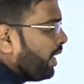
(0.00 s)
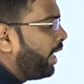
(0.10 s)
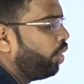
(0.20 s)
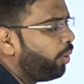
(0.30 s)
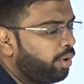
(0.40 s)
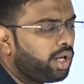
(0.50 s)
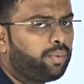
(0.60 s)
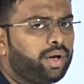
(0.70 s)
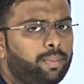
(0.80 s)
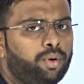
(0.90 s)
I hope you are
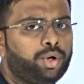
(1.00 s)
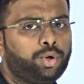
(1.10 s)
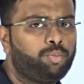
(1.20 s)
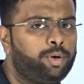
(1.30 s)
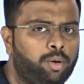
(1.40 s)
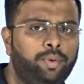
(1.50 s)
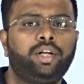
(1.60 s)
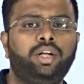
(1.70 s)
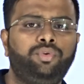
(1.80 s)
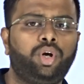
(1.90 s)
aware about U-tube manometer.
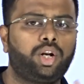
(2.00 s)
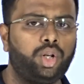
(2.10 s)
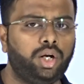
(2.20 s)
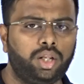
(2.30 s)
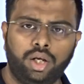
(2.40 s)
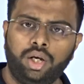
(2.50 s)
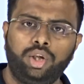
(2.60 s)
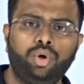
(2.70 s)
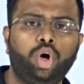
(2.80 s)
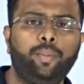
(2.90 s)
If you are not,
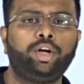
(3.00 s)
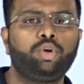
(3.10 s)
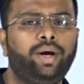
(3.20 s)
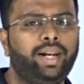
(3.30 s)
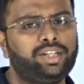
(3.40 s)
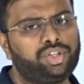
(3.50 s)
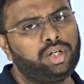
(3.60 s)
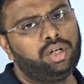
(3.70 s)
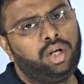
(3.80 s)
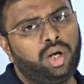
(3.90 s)
you go back to my lecture
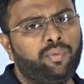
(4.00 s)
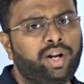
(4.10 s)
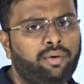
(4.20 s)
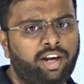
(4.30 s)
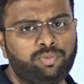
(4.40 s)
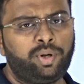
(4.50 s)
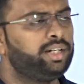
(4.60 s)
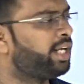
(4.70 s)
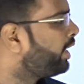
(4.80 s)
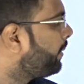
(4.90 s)
where I have explained
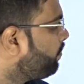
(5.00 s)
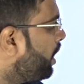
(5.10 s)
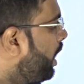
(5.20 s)
that.